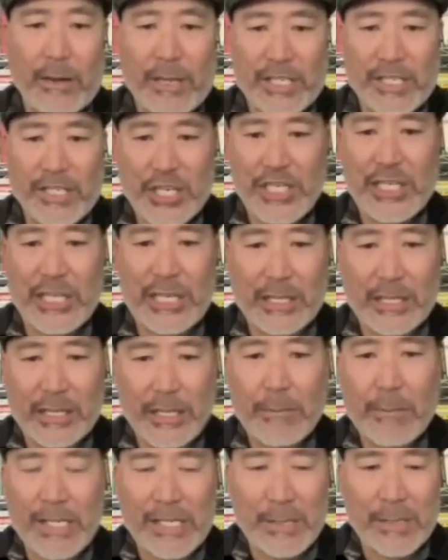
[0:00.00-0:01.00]
chilling
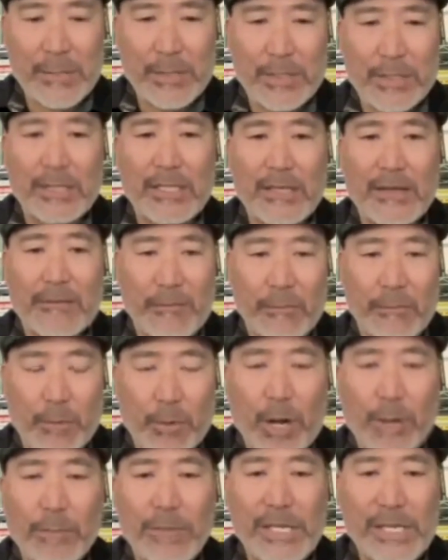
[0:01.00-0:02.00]
the possibility of
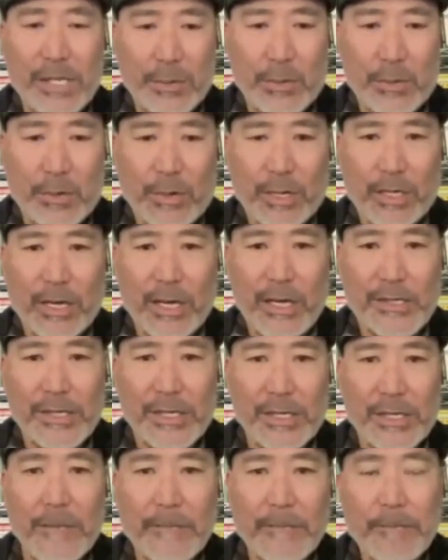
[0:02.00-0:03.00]
broad-based
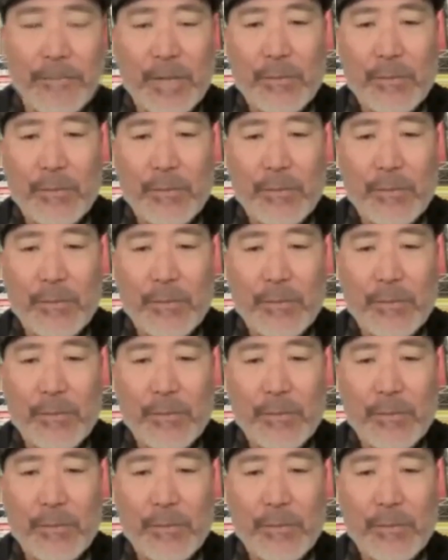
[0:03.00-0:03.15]
organizing,